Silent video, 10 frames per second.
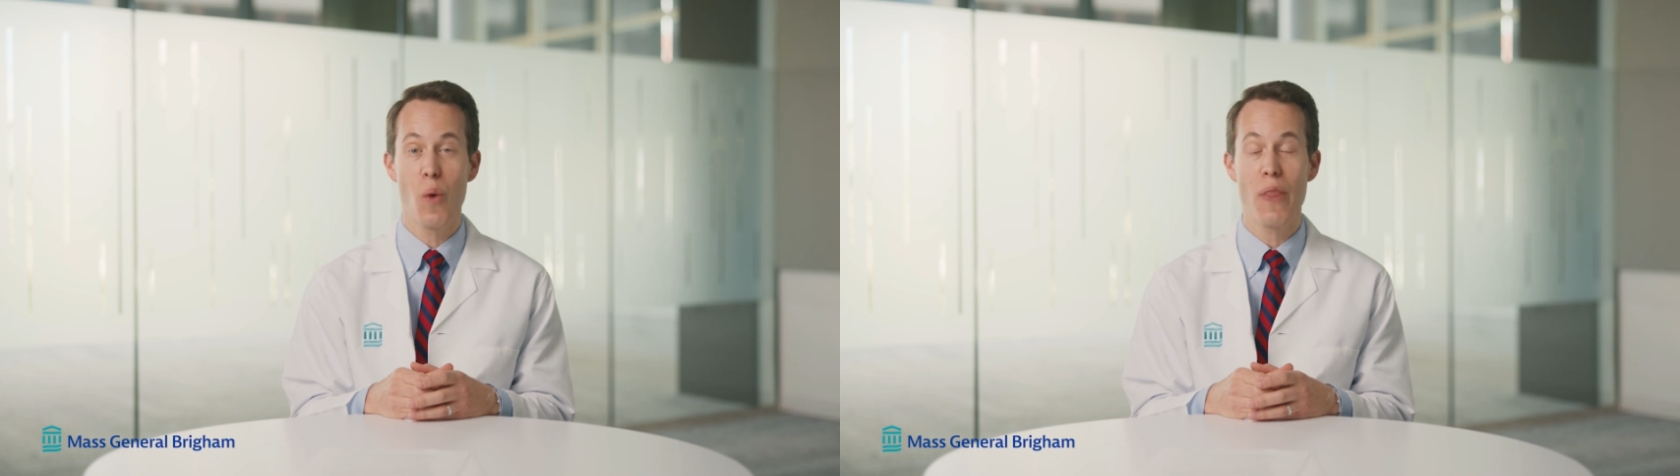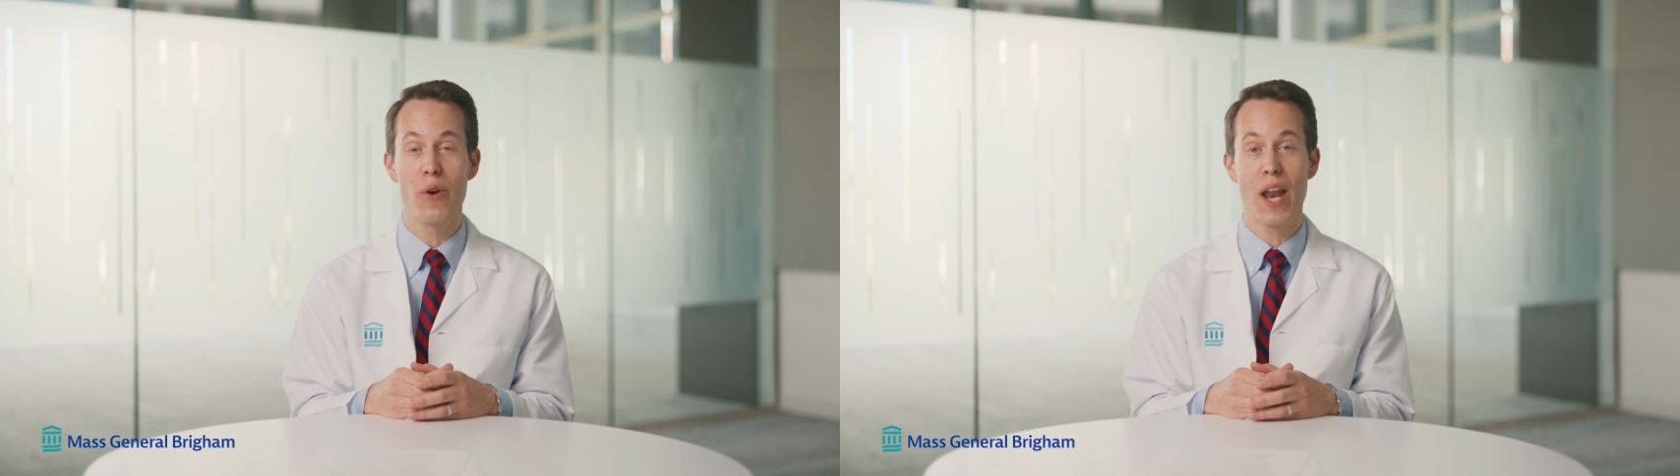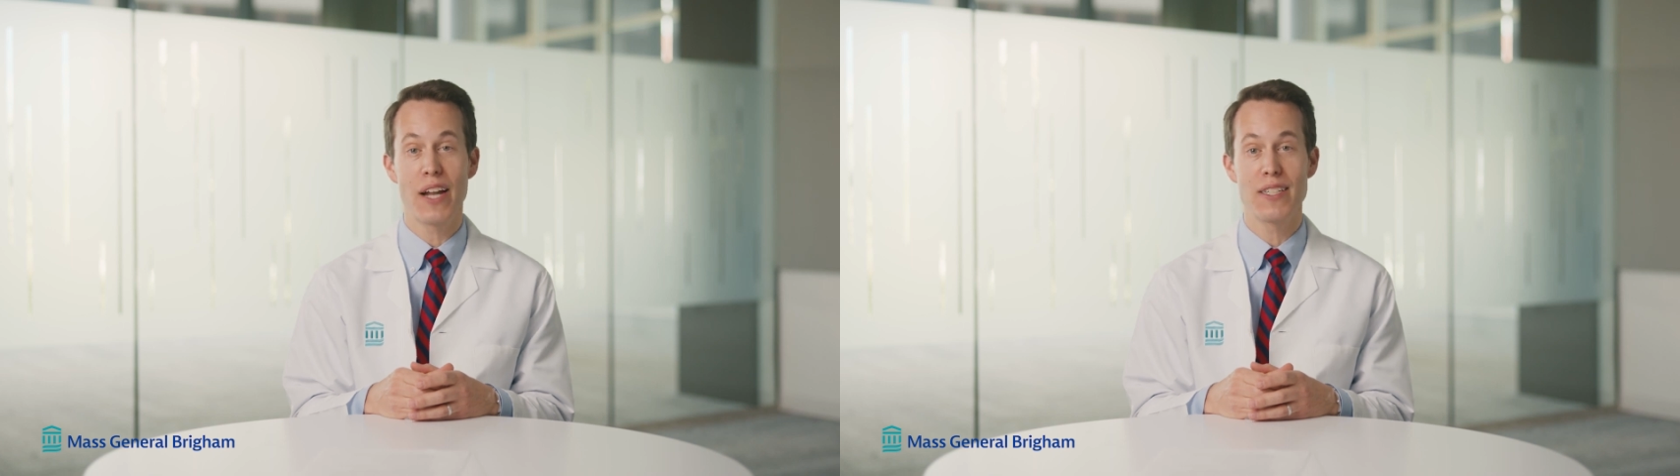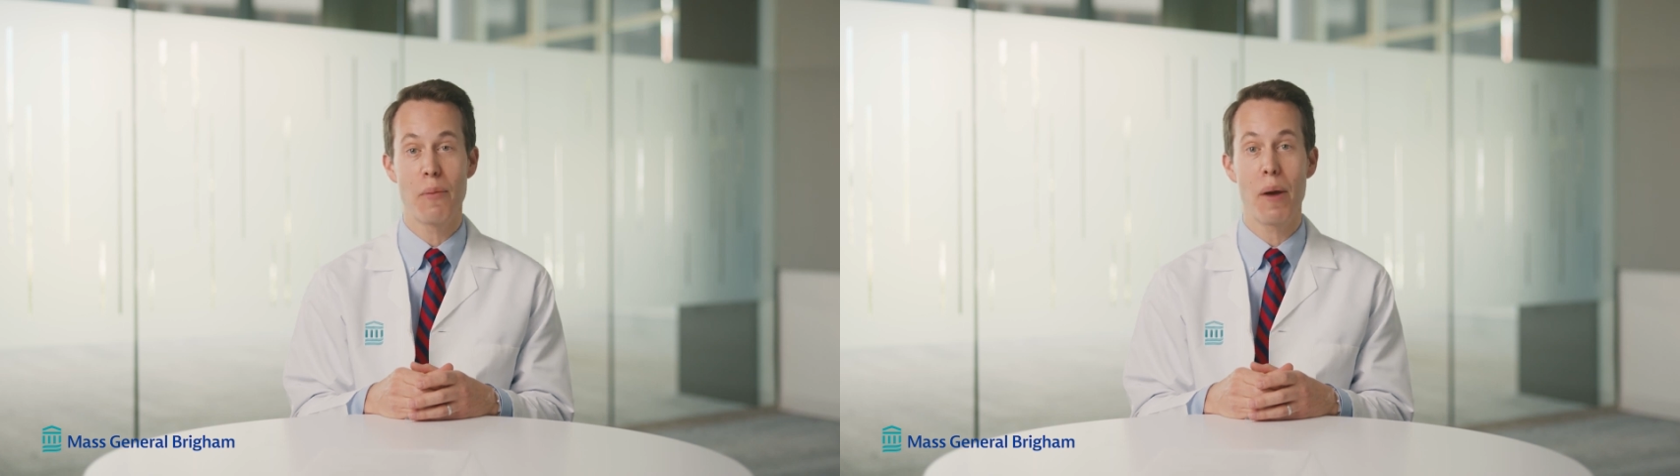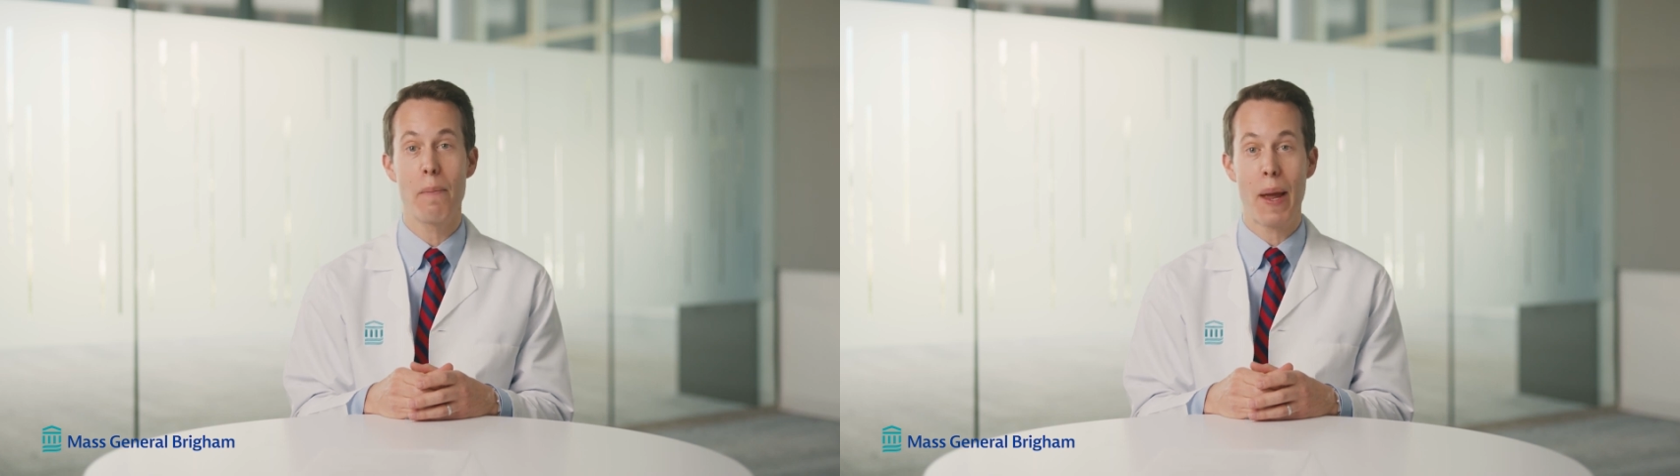whether or not
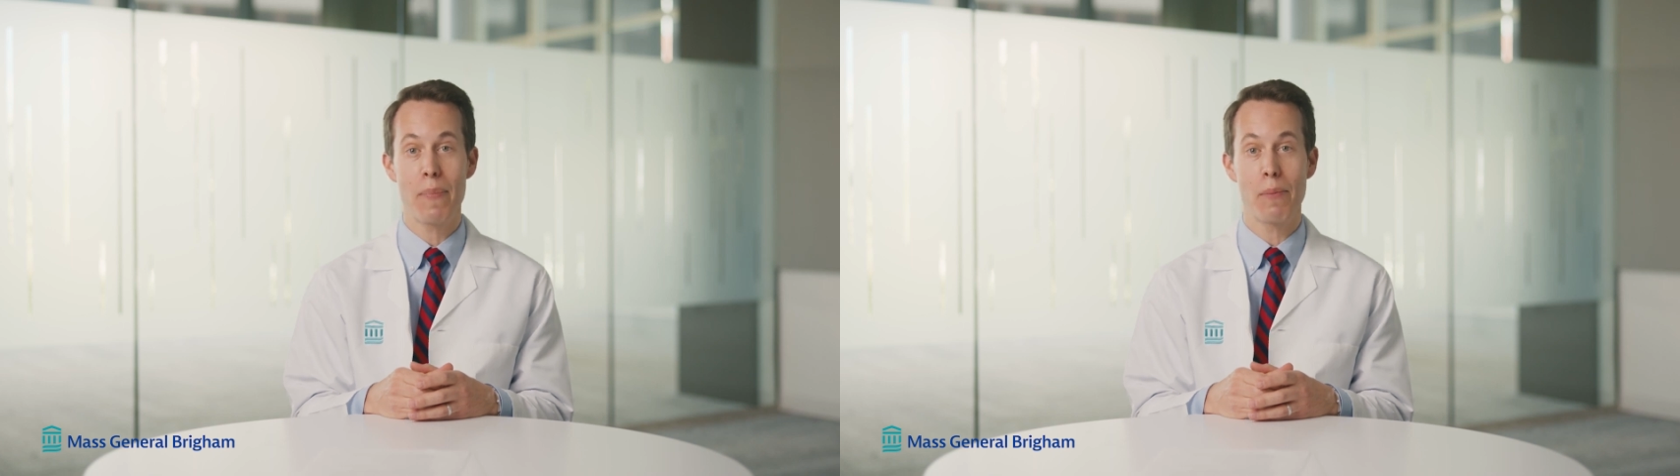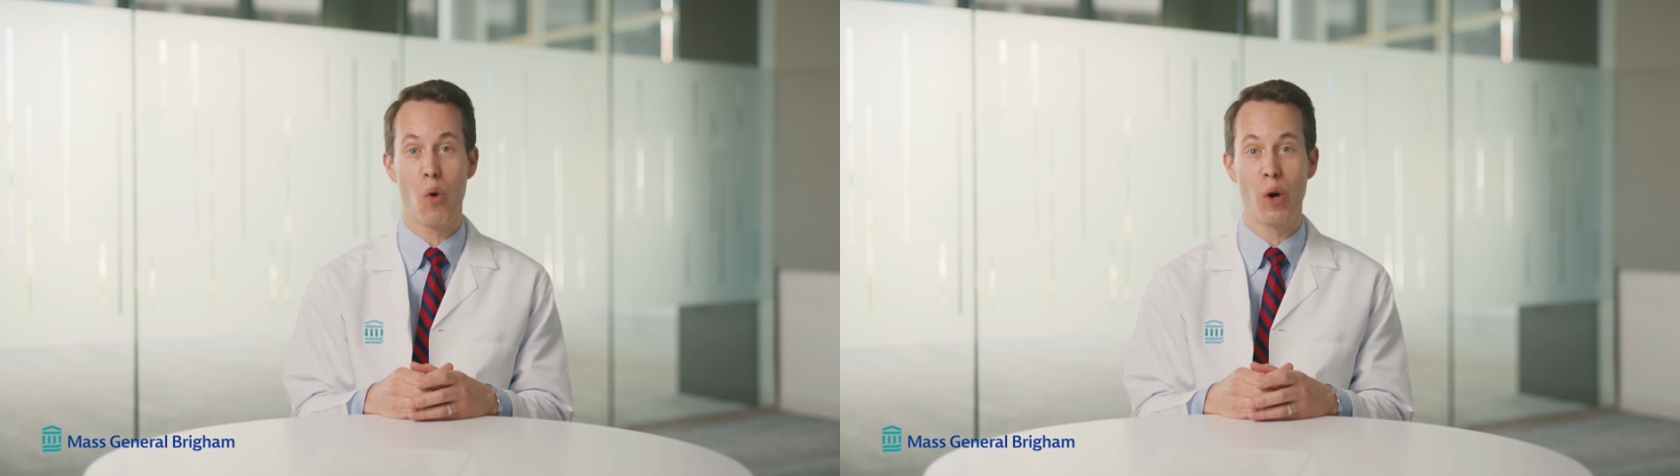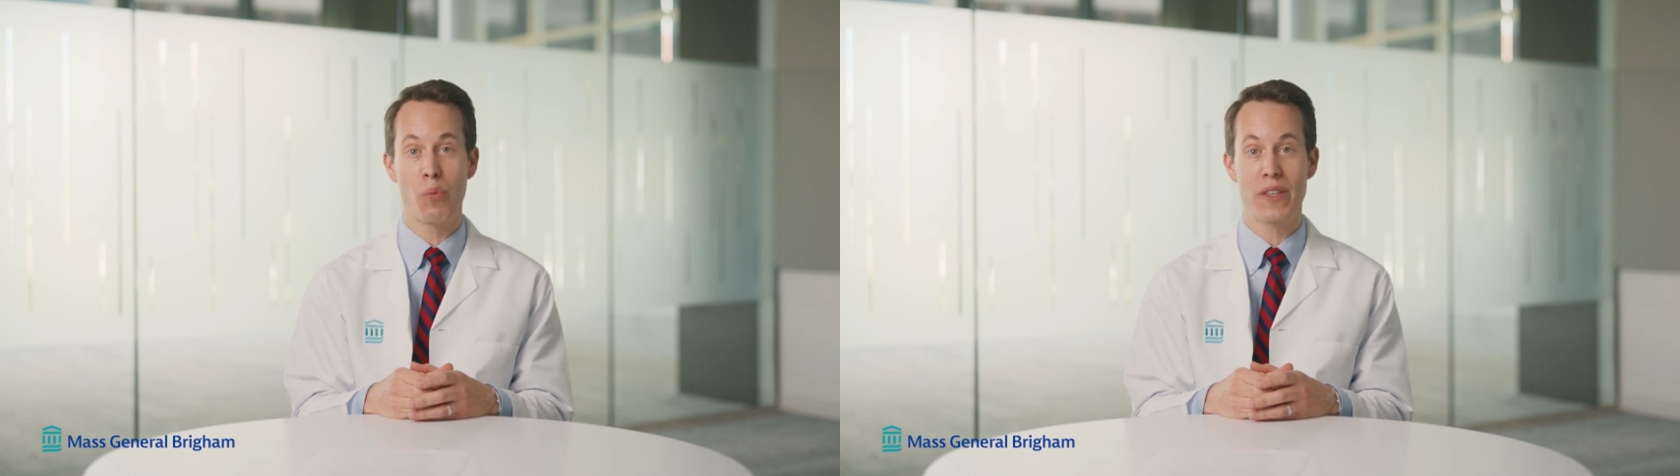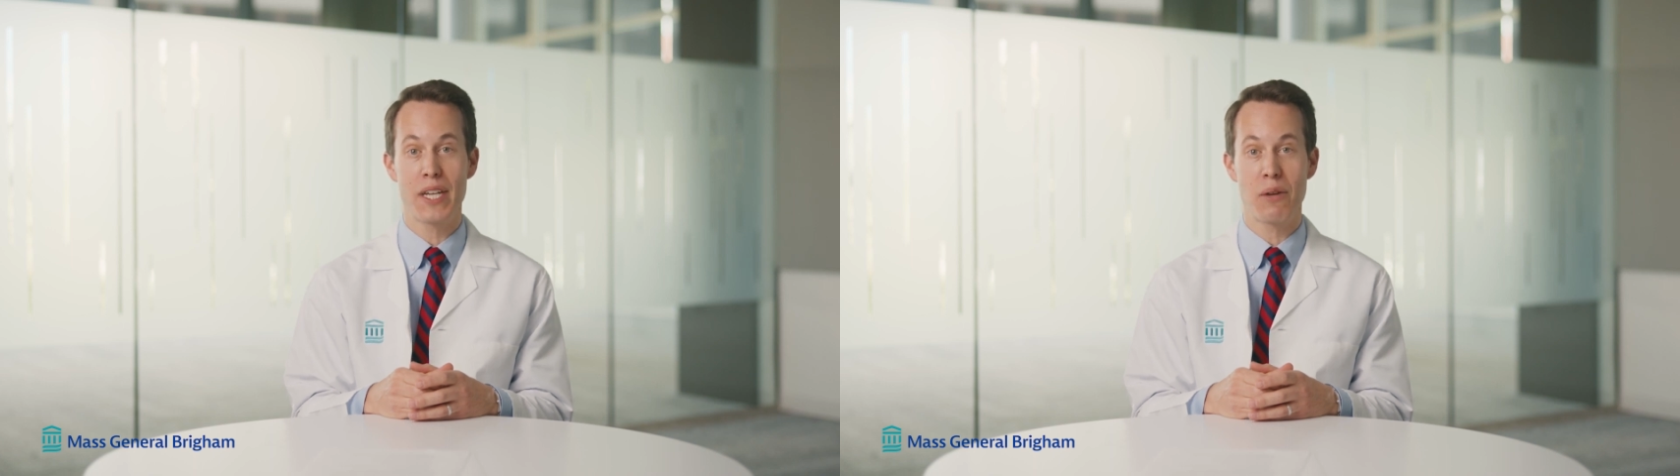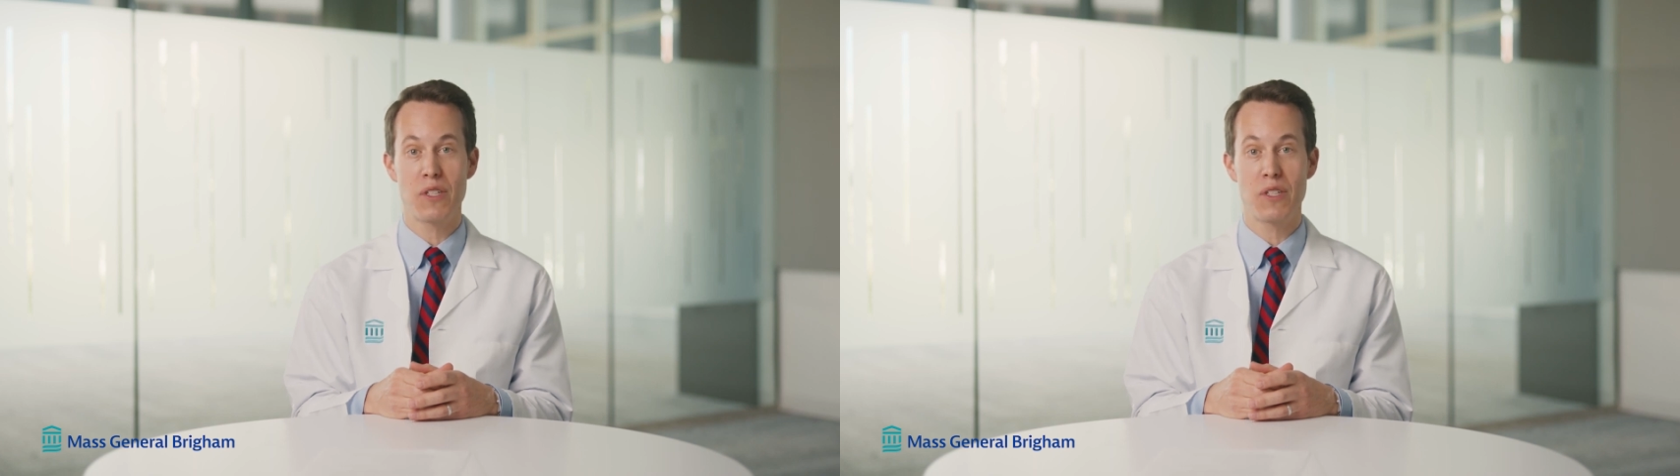someone might be born with Down